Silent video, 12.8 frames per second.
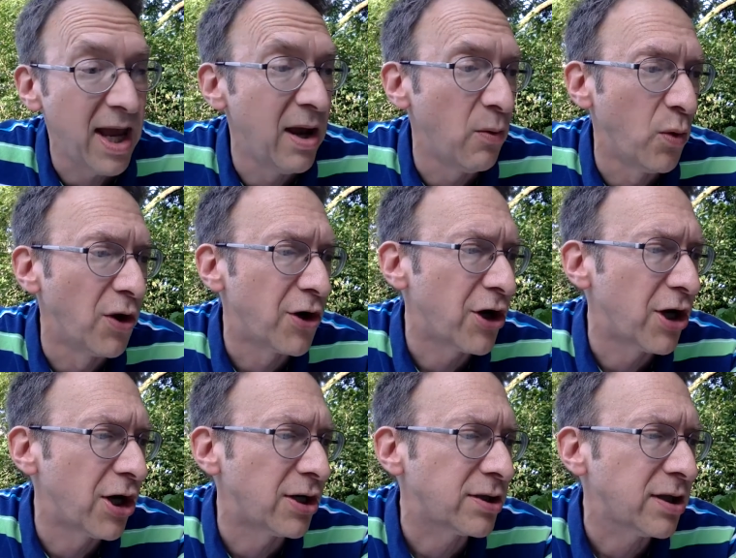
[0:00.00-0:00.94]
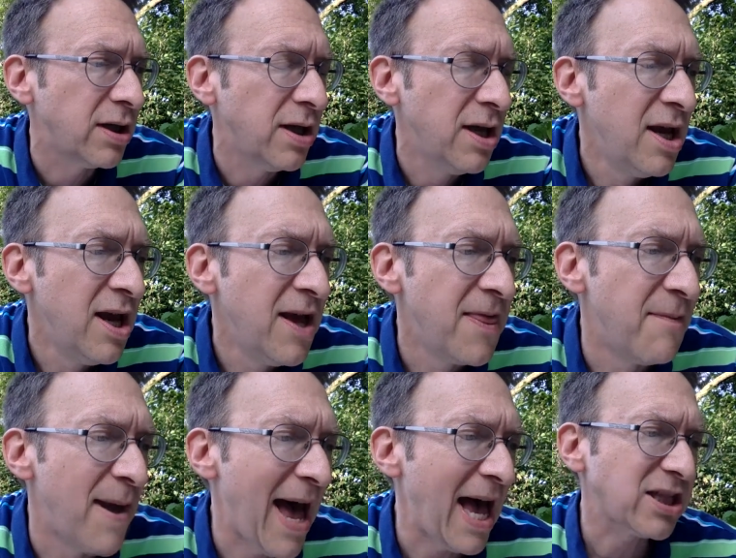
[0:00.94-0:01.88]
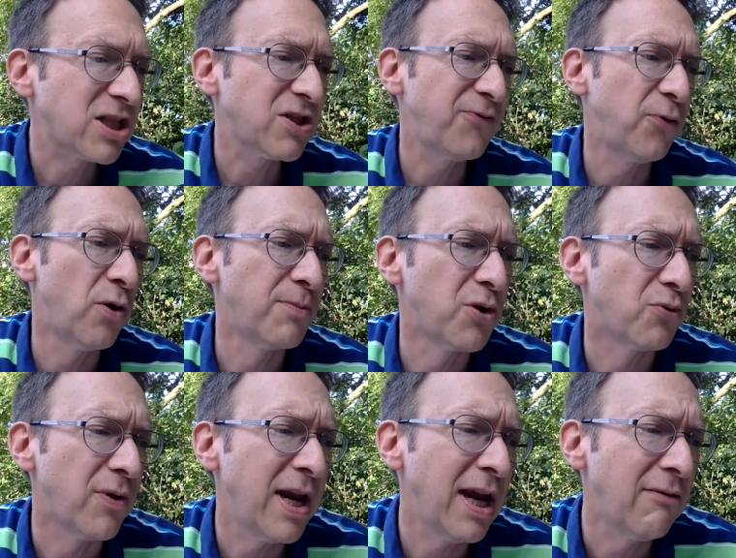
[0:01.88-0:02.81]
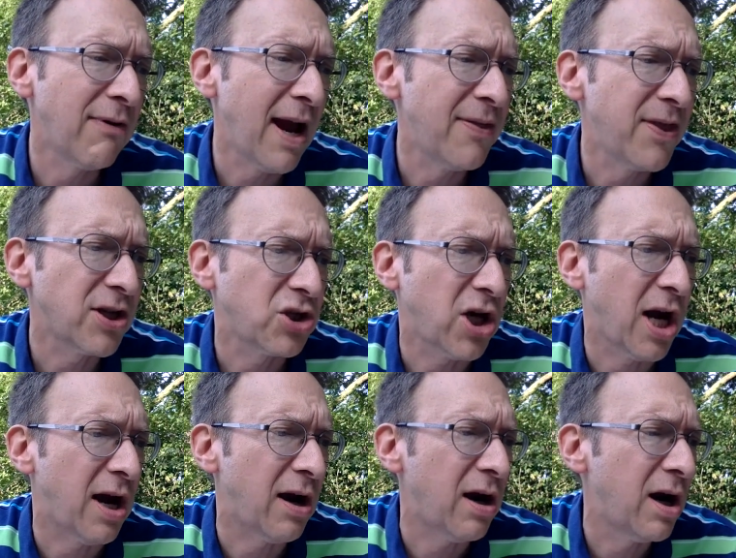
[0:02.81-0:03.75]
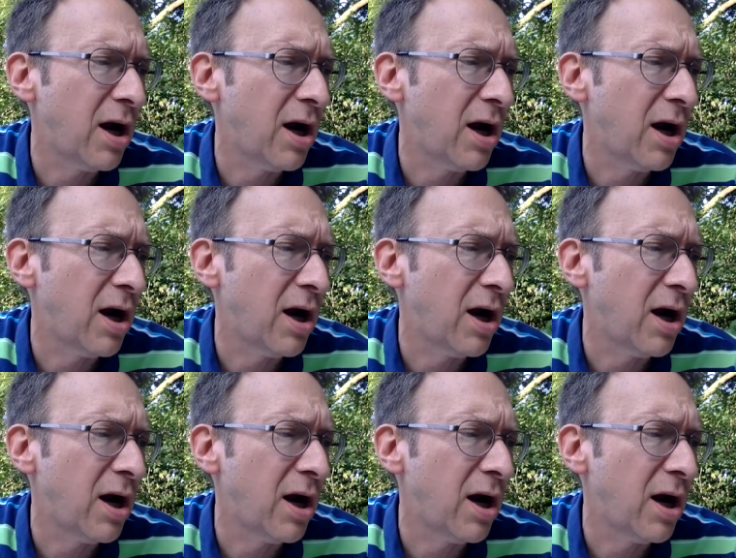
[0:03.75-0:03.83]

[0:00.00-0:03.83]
it would hurt. The masks formed a ring around the chair.